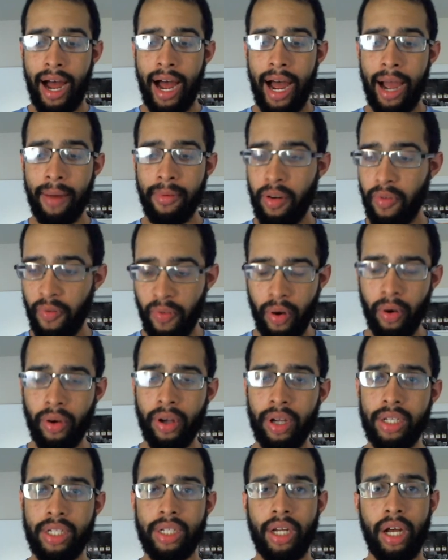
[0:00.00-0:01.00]
I would
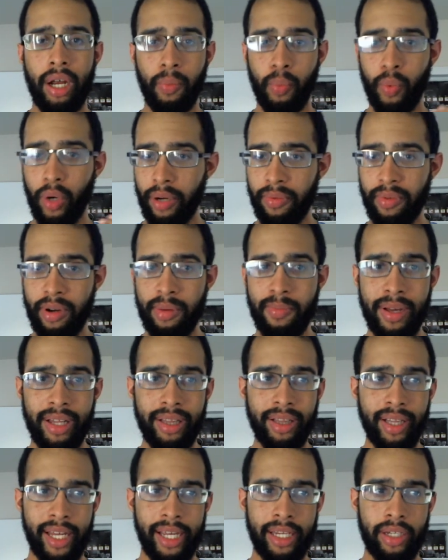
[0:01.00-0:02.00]
focus on what it would be
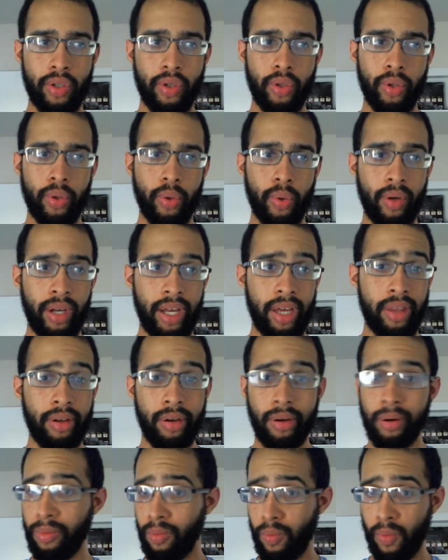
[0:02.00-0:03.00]
like to
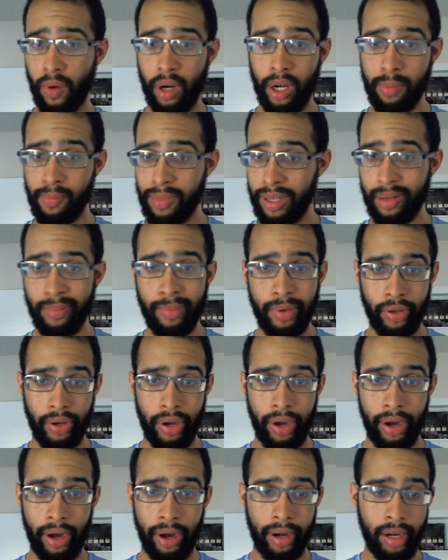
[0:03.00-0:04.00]
either, 1, be a
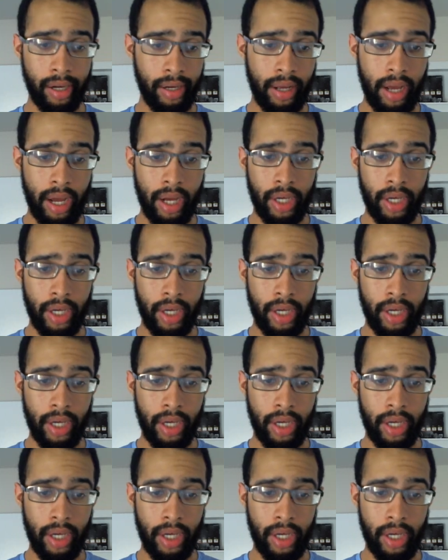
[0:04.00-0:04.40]
millionaire,